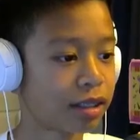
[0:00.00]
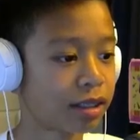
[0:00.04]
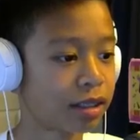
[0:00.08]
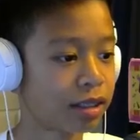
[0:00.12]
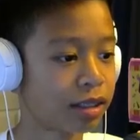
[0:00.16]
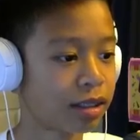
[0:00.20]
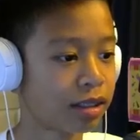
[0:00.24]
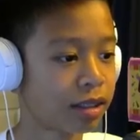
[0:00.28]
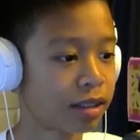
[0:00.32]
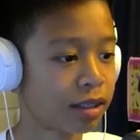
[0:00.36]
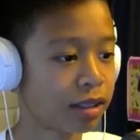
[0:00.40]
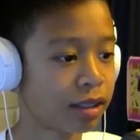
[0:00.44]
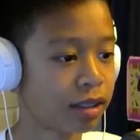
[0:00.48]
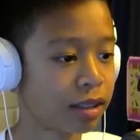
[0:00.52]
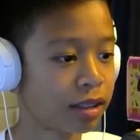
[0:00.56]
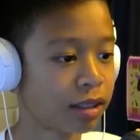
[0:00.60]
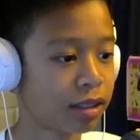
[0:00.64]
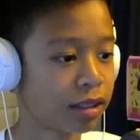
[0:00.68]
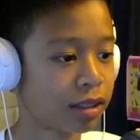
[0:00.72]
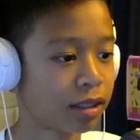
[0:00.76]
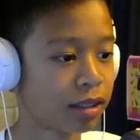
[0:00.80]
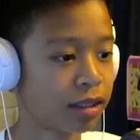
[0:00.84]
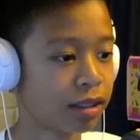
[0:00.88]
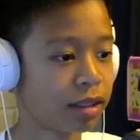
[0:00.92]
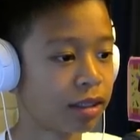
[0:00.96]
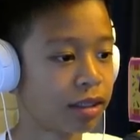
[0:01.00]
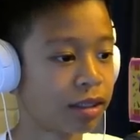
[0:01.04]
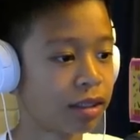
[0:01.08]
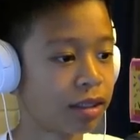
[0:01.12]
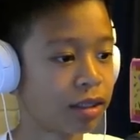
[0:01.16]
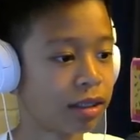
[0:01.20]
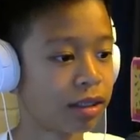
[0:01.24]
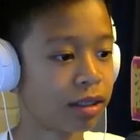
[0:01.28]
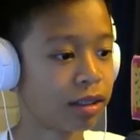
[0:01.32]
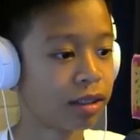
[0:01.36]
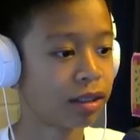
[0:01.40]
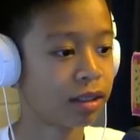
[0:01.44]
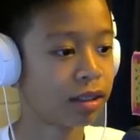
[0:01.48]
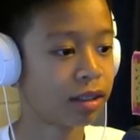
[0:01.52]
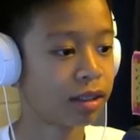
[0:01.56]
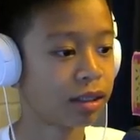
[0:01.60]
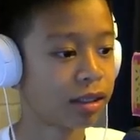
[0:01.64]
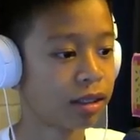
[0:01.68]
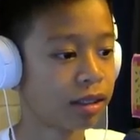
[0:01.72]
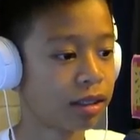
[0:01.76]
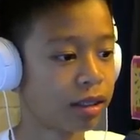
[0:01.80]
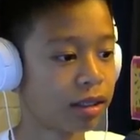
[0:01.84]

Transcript: (no one is talking)